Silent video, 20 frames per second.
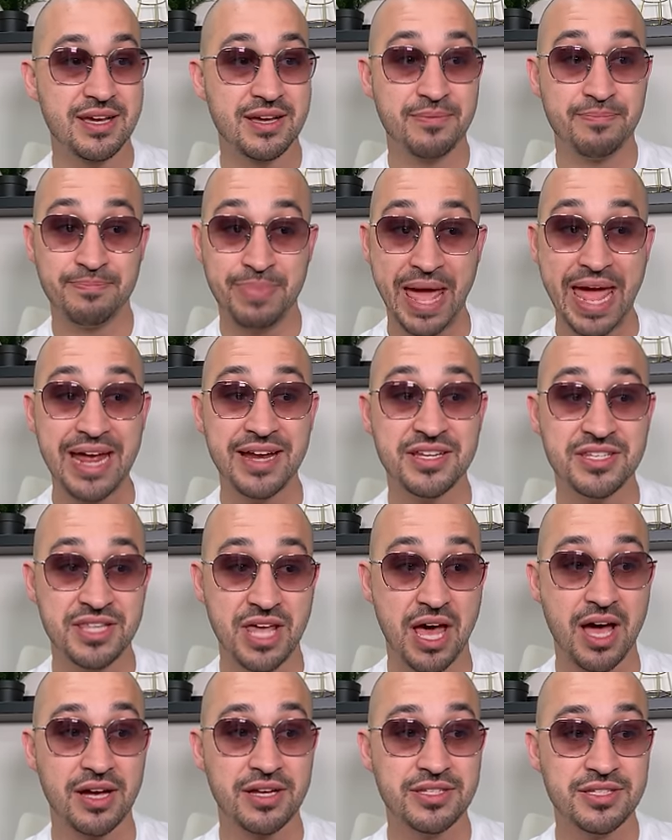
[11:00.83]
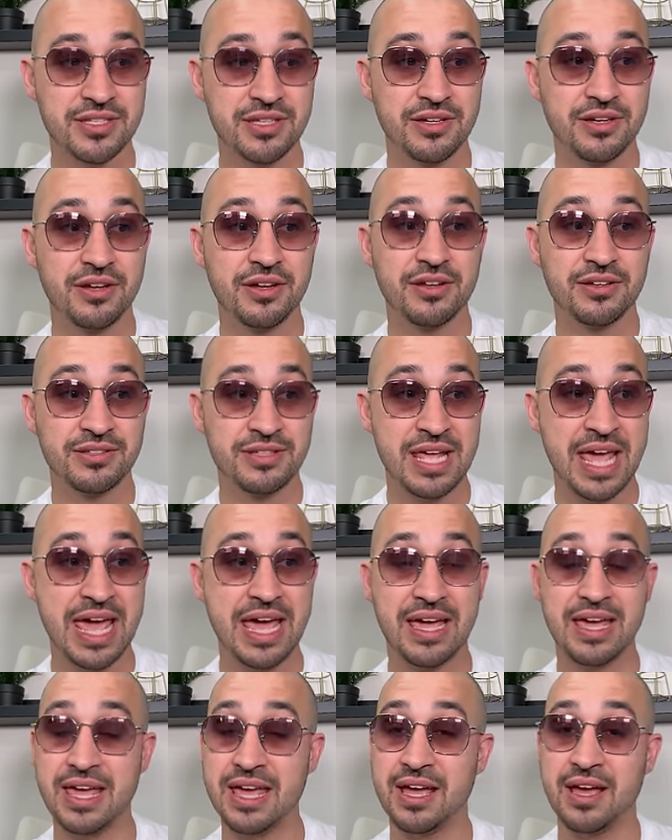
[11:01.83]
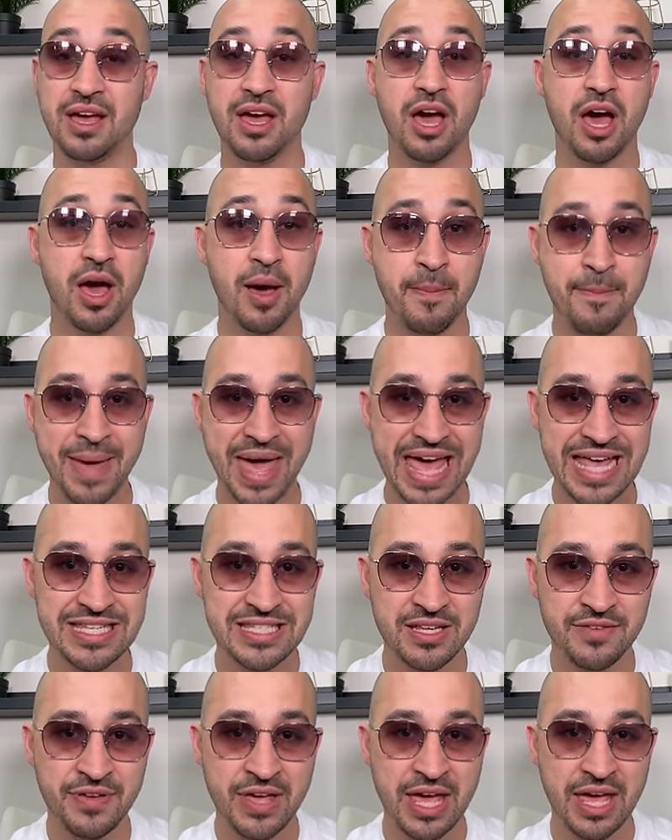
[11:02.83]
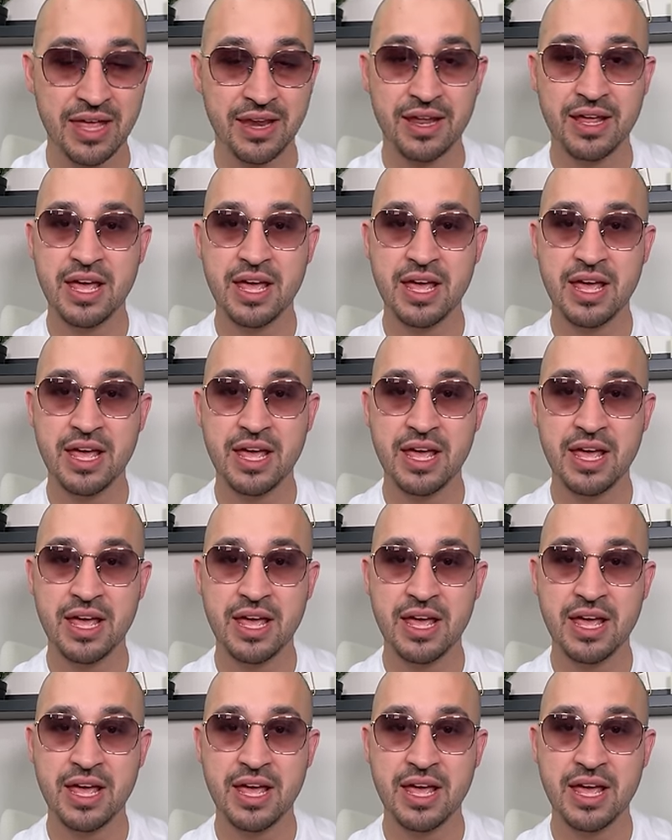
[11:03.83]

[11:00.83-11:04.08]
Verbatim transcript: bank stocks taking a massive hit,